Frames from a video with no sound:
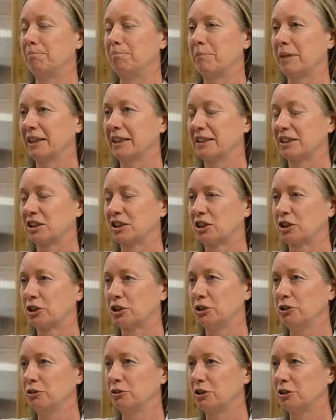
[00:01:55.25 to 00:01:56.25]
But it's
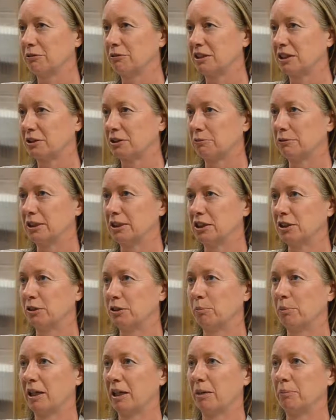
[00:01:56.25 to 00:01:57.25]
true to its original
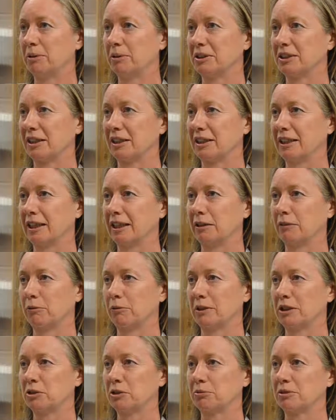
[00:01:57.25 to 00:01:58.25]
purpose, I think,
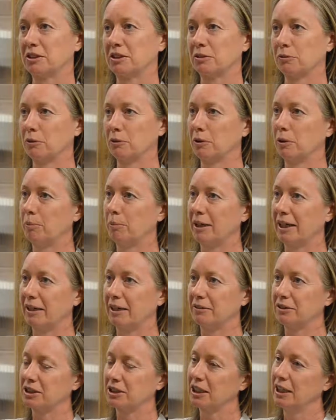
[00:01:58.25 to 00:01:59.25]
which was all
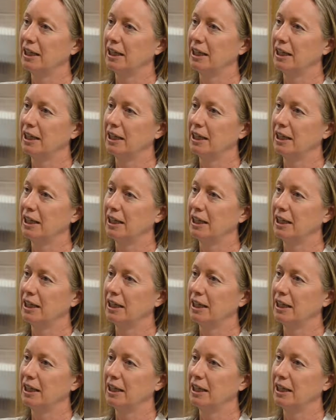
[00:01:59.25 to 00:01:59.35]
about